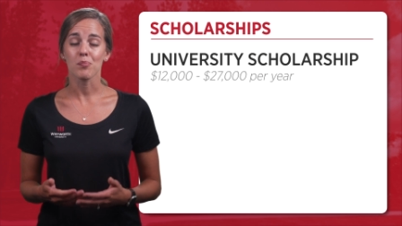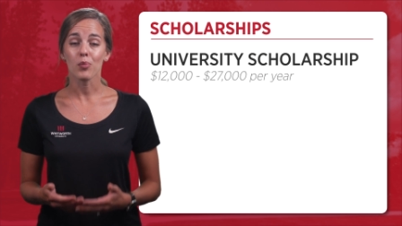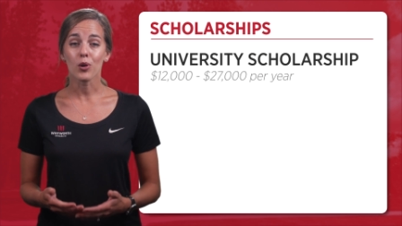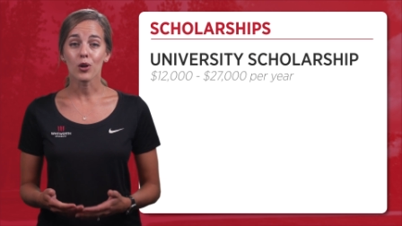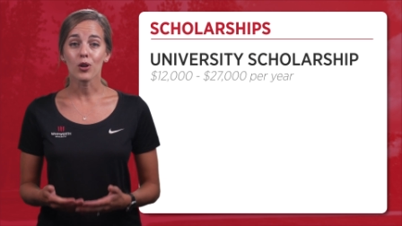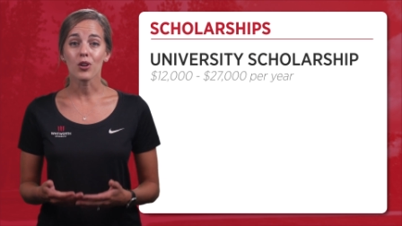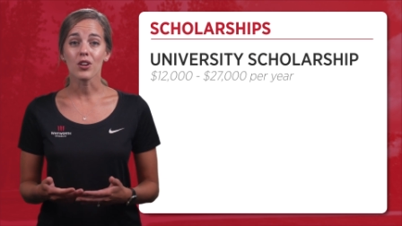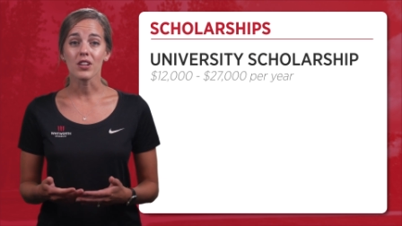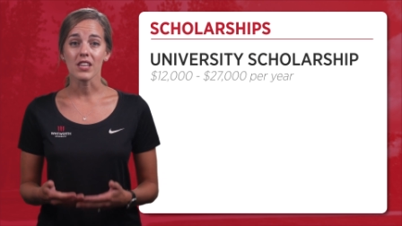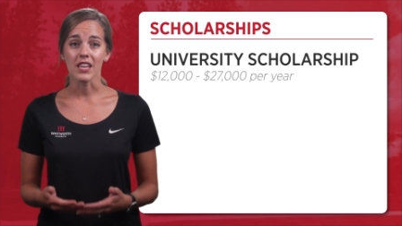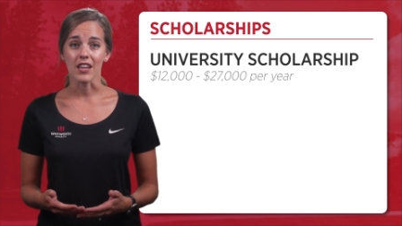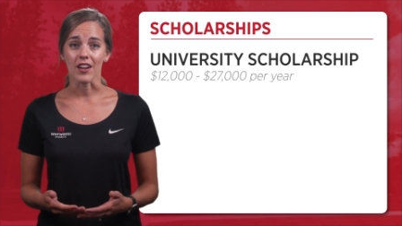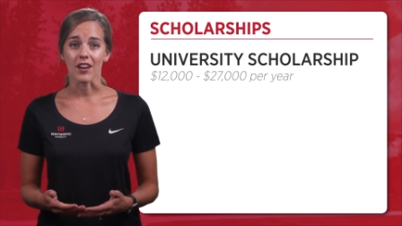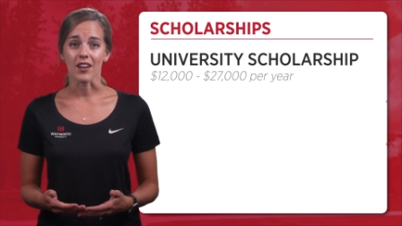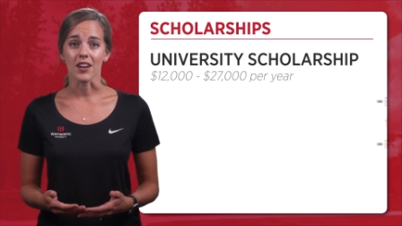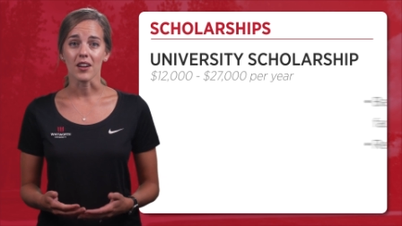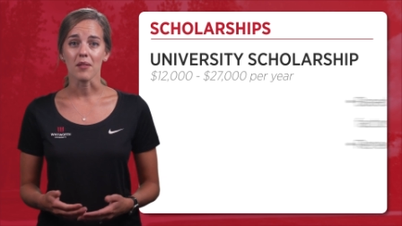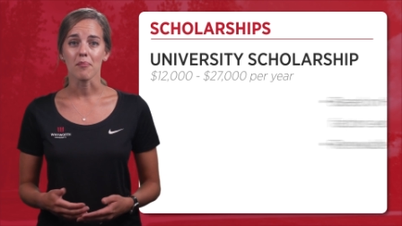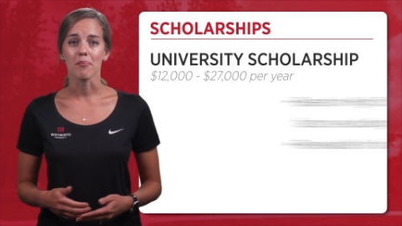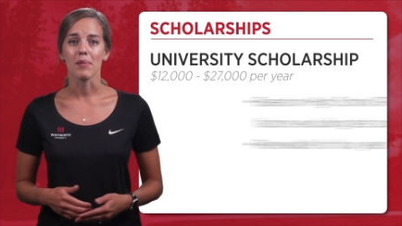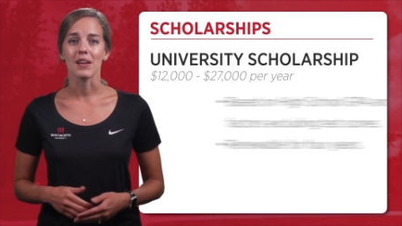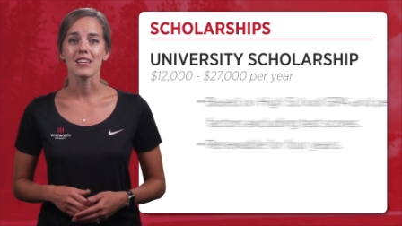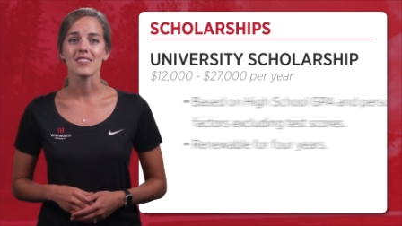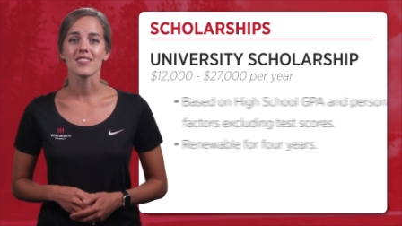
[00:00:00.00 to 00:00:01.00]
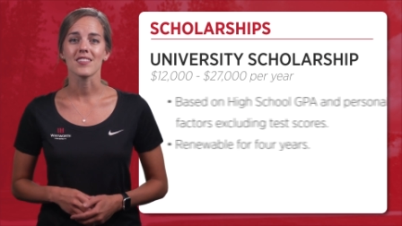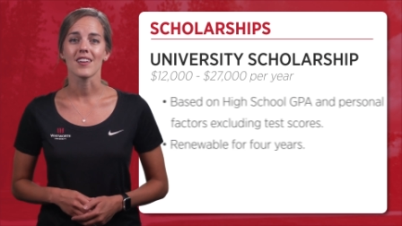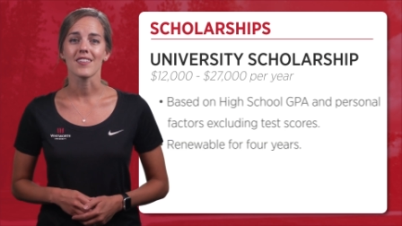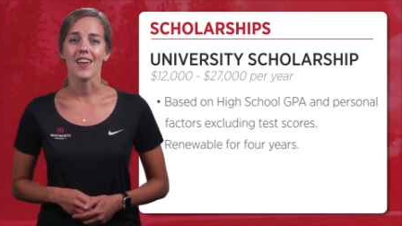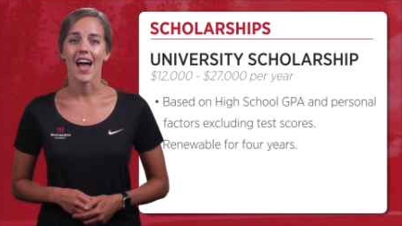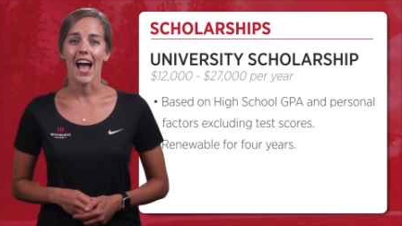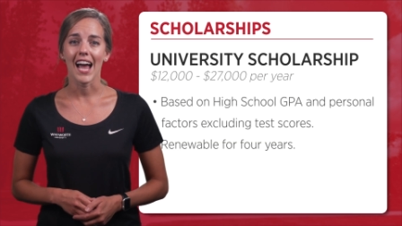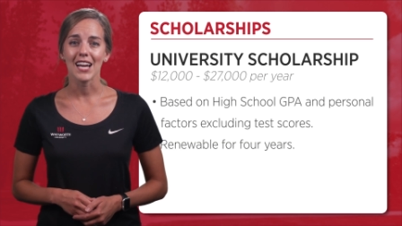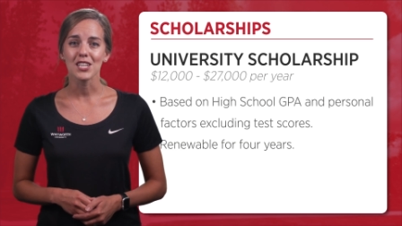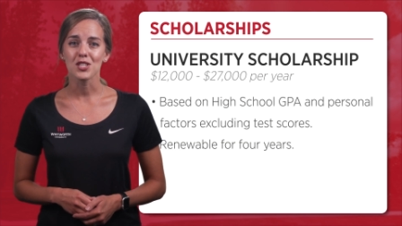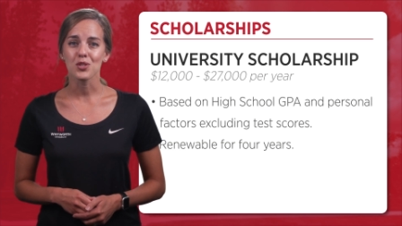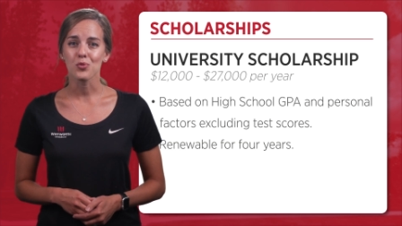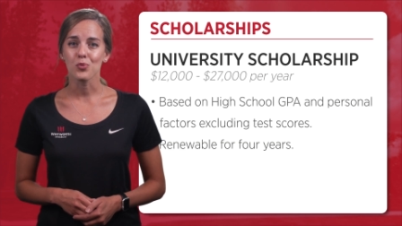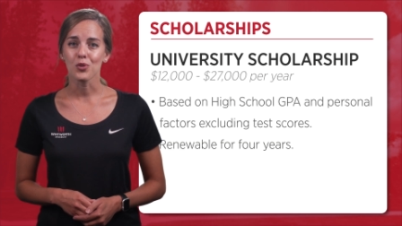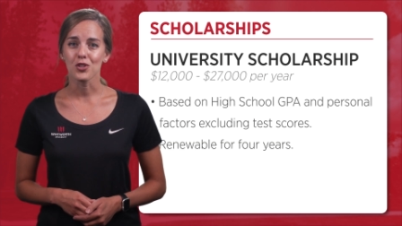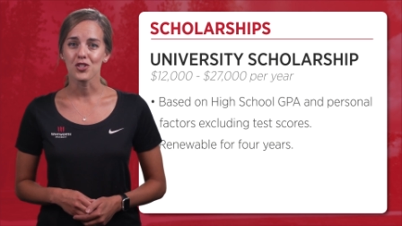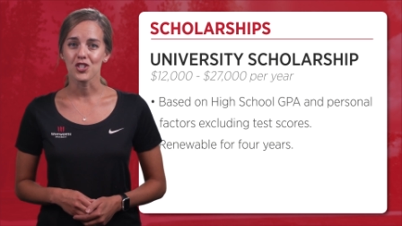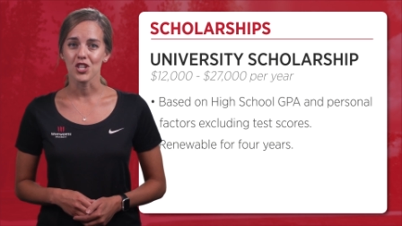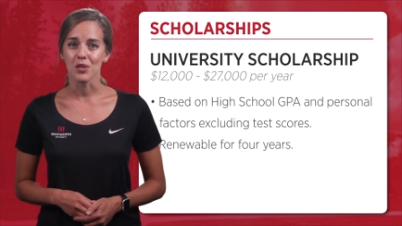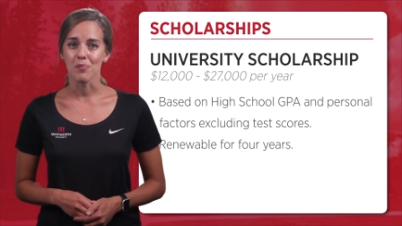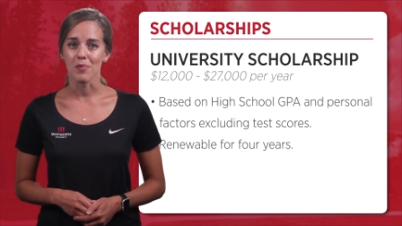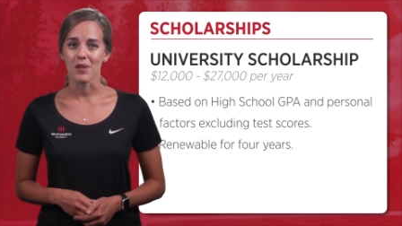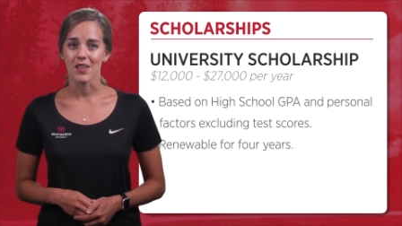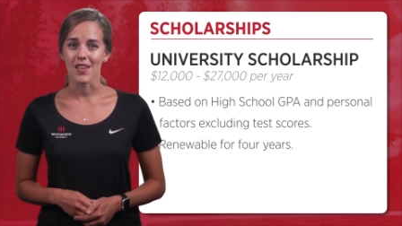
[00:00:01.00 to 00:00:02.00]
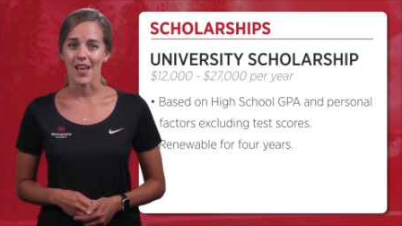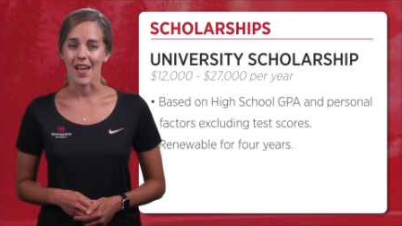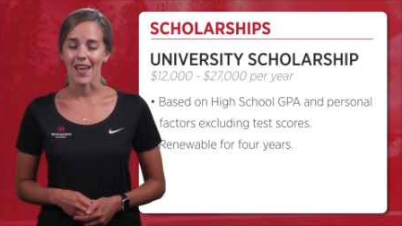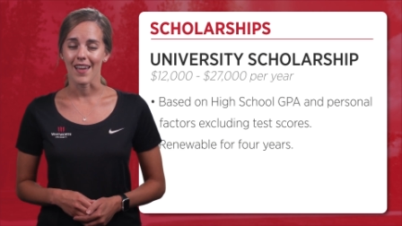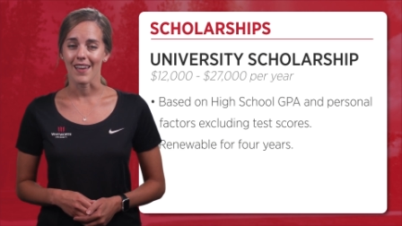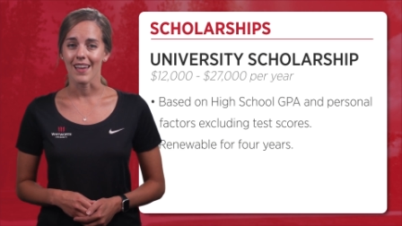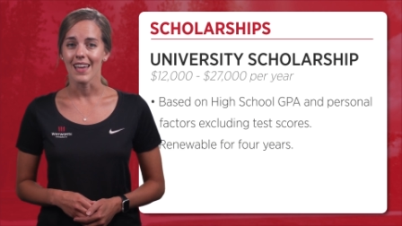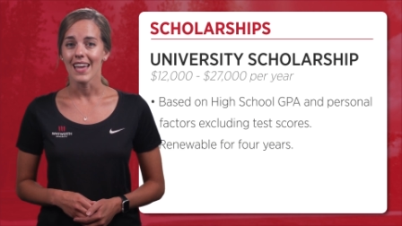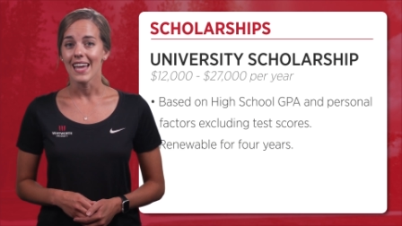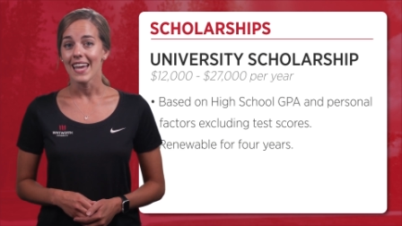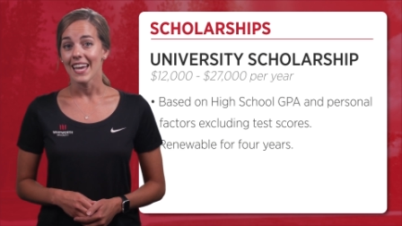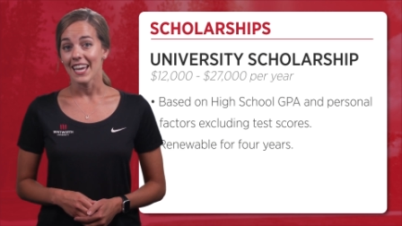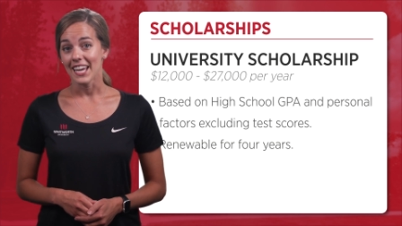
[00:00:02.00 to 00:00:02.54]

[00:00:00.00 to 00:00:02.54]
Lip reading: per year based on high school GPA